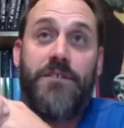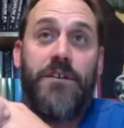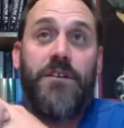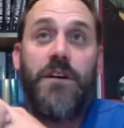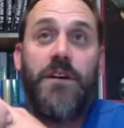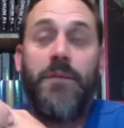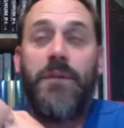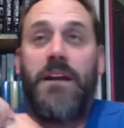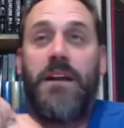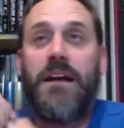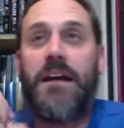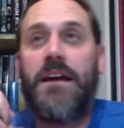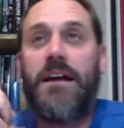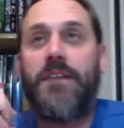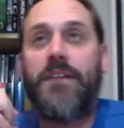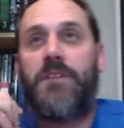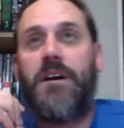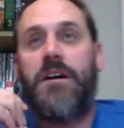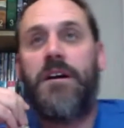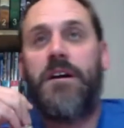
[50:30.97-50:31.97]
I mean
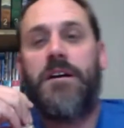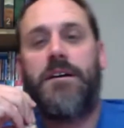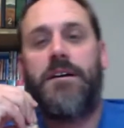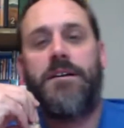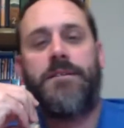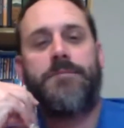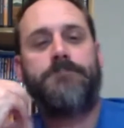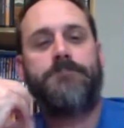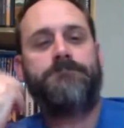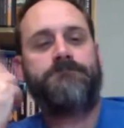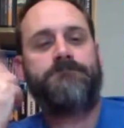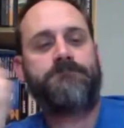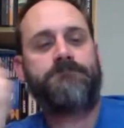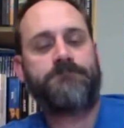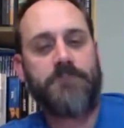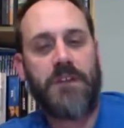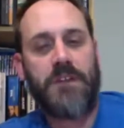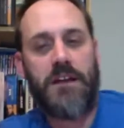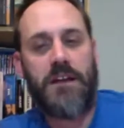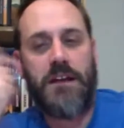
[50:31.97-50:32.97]

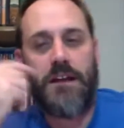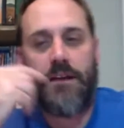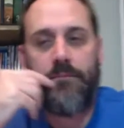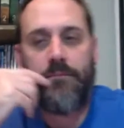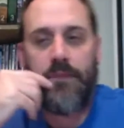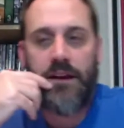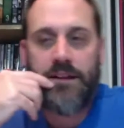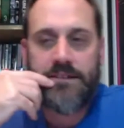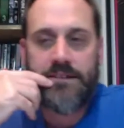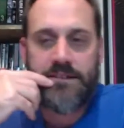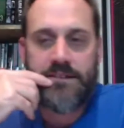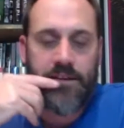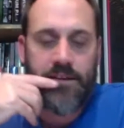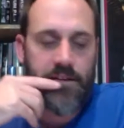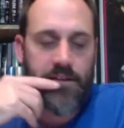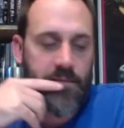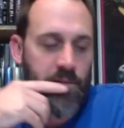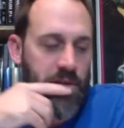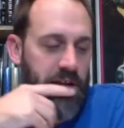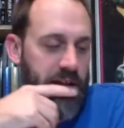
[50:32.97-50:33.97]
I got my
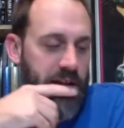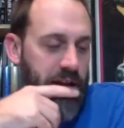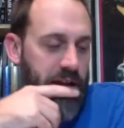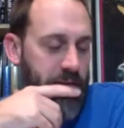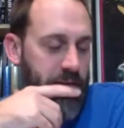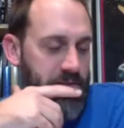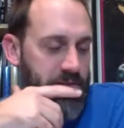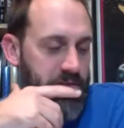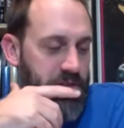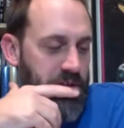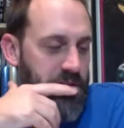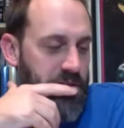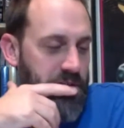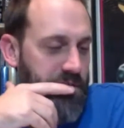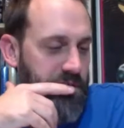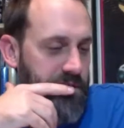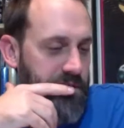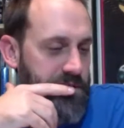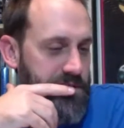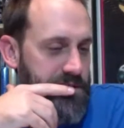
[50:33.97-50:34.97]
Saturday morning comics with the
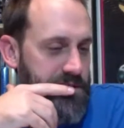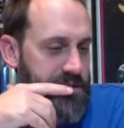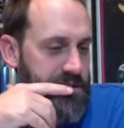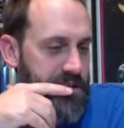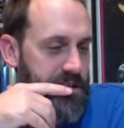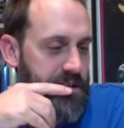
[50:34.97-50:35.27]
girls,